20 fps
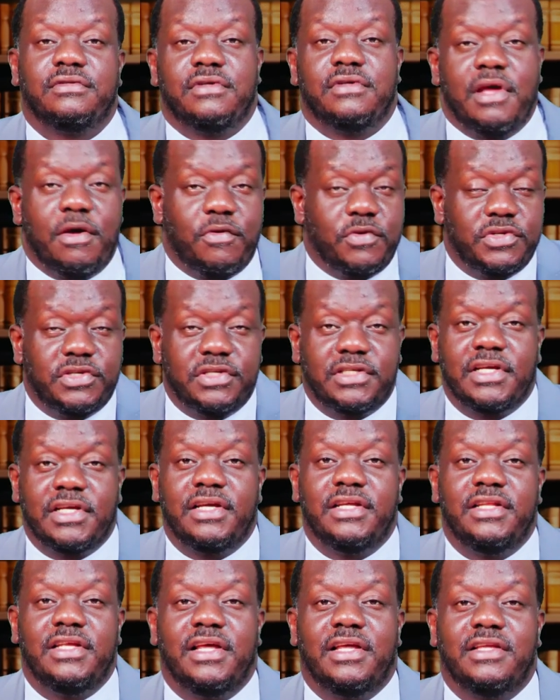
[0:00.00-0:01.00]
I want to tell
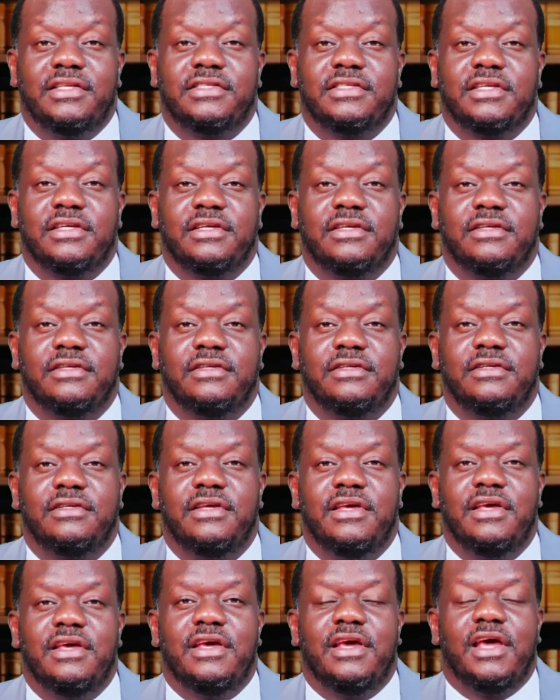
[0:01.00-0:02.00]
you the answer.
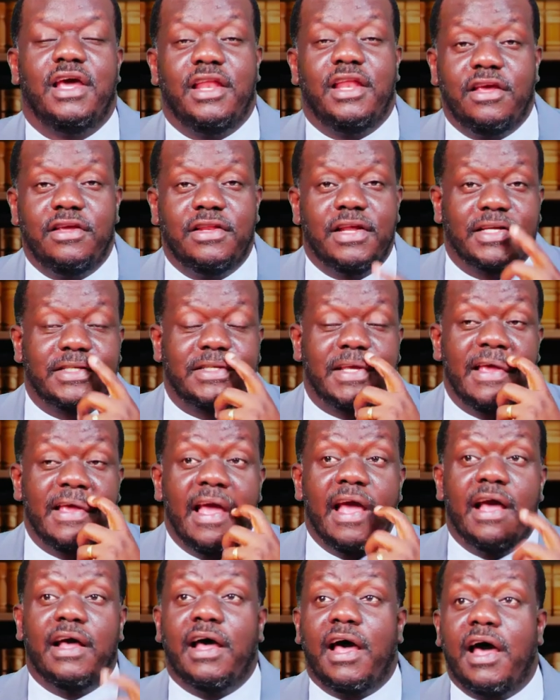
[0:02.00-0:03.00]
And then you now say,
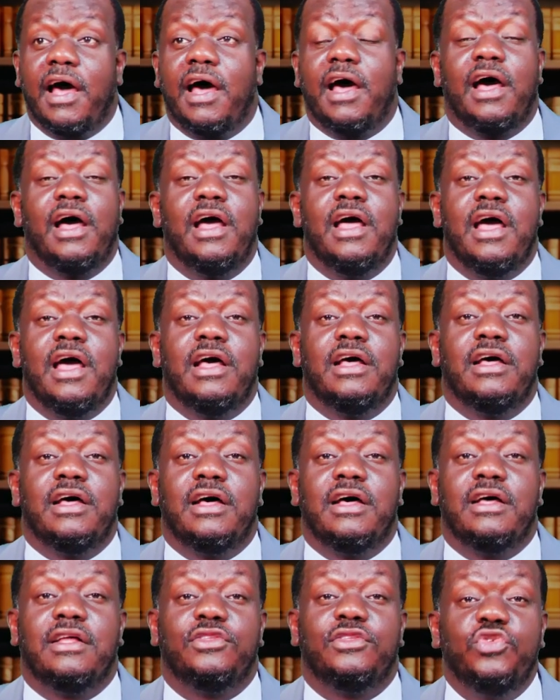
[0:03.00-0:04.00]
ah,
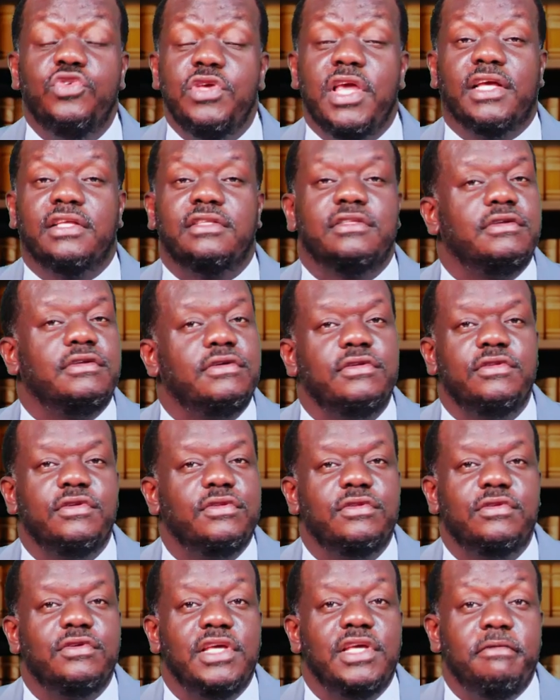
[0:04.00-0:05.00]
Two years? No, no,
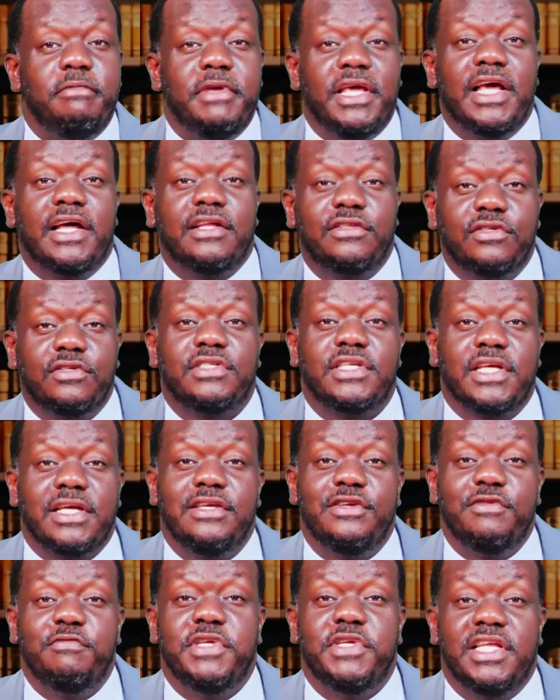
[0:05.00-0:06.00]
no. He began to tell
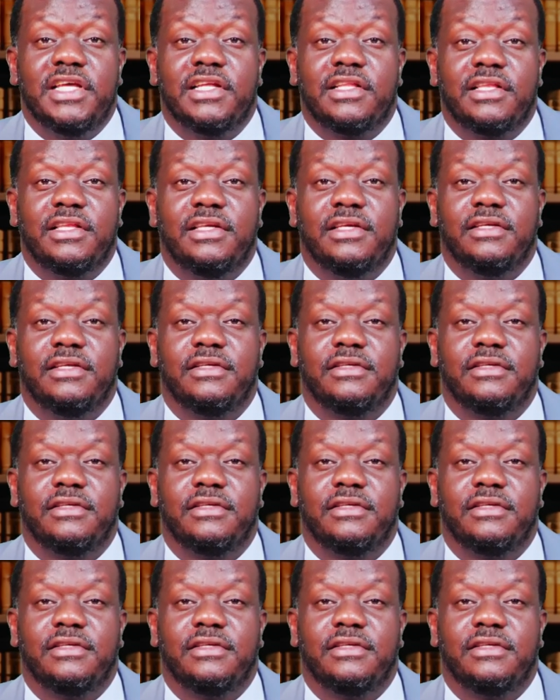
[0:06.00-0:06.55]
you immediately.